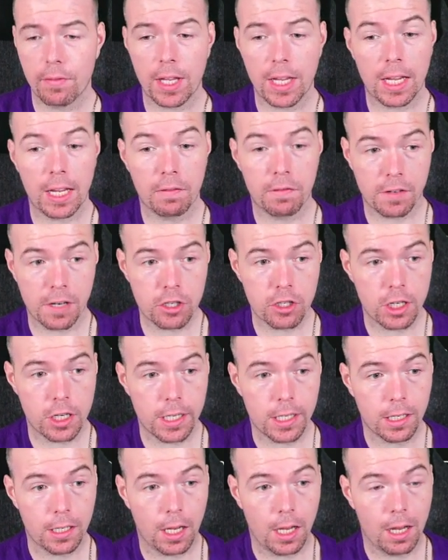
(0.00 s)
the French
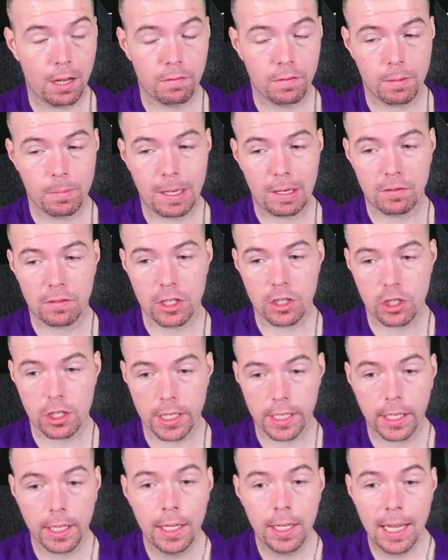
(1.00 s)
league, female French
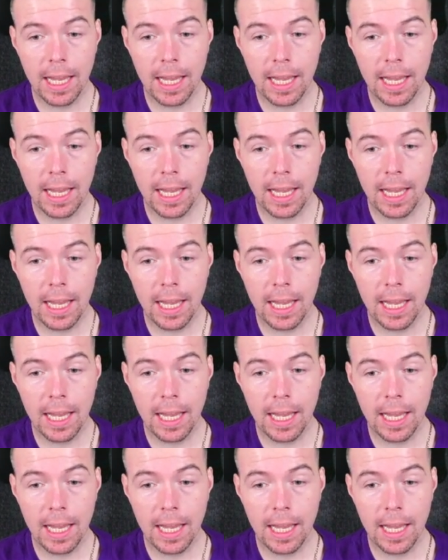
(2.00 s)
league.